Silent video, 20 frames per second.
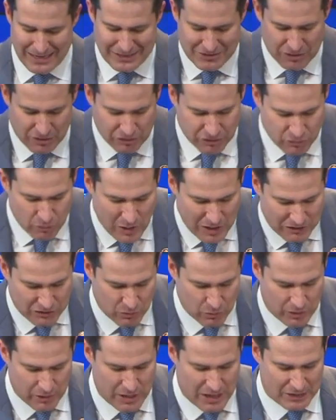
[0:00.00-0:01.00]
It's a
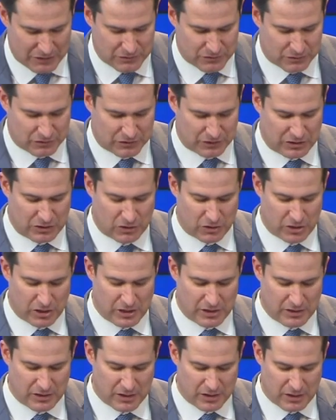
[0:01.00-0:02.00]
threat to our national
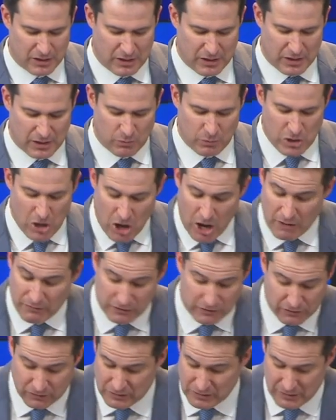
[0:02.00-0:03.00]
security. We
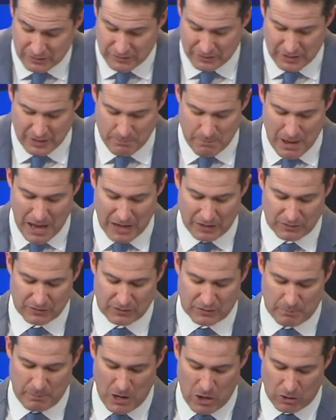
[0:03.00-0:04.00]
obviously need to get
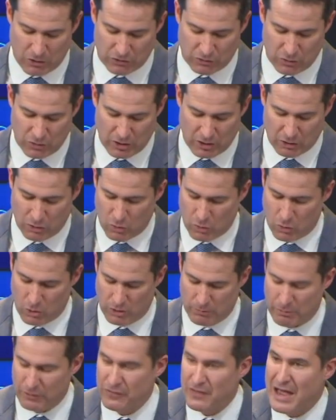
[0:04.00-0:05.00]
back into the Paris
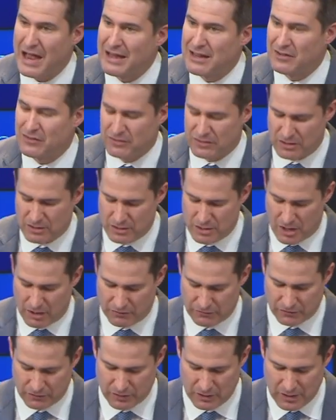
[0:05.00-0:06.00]
Accord, but that isn't
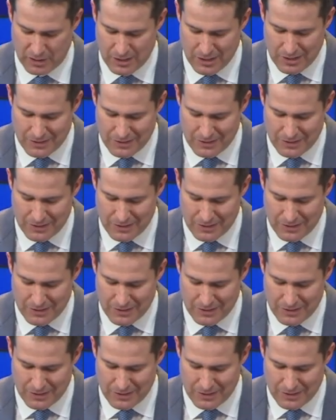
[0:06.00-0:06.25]
enough.